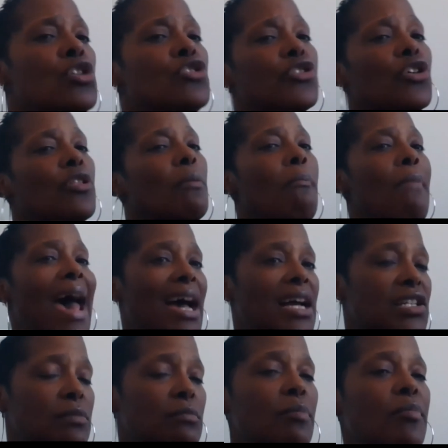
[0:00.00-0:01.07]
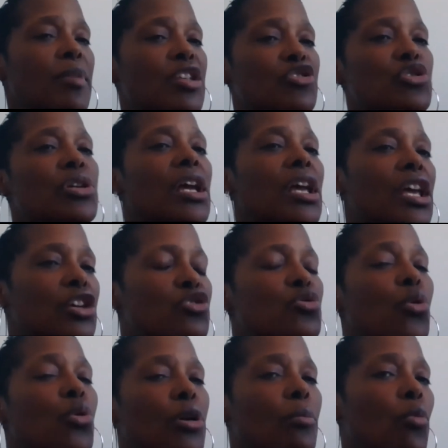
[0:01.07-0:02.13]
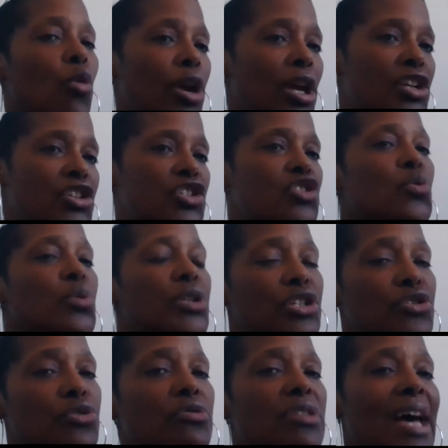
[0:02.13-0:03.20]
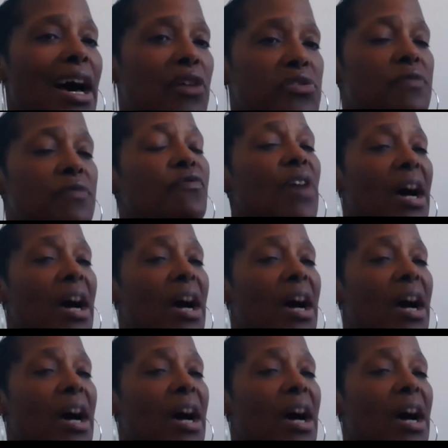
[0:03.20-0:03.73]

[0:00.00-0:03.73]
So the maximum that you could get toward a mortgage is $22,500.